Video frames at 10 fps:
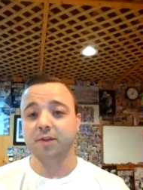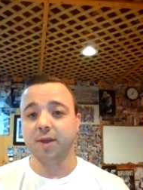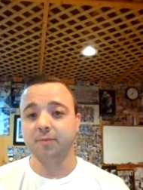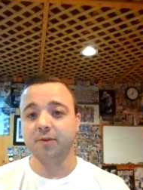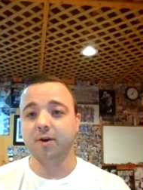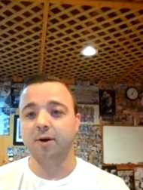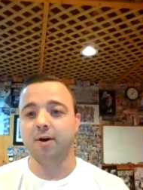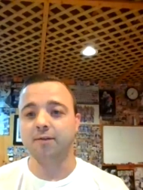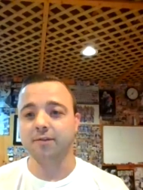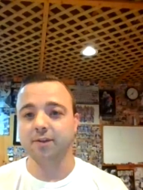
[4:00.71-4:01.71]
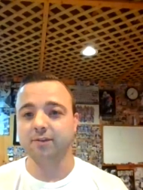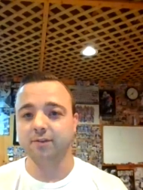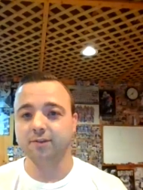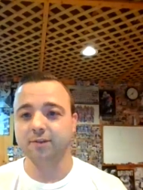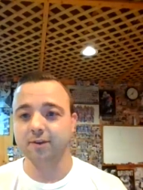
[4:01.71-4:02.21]
for them to go off of
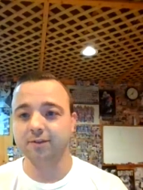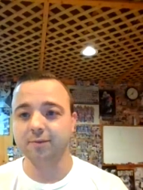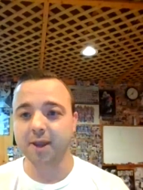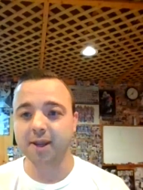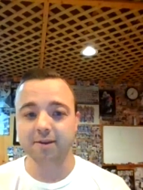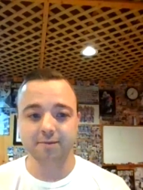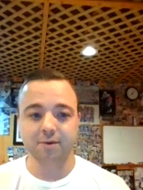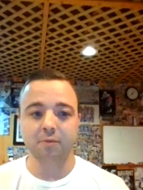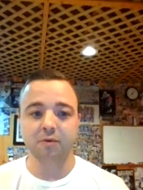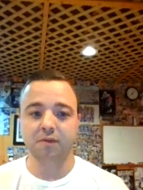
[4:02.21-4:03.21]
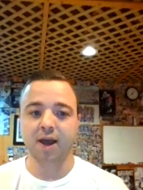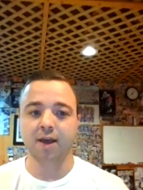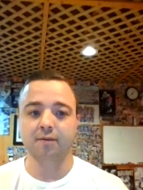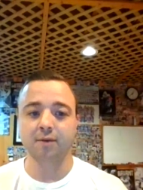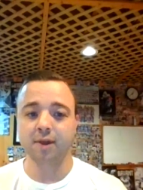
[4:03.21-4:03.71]
this to to make number
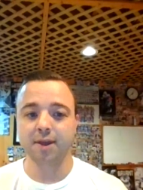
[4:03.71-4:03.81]
five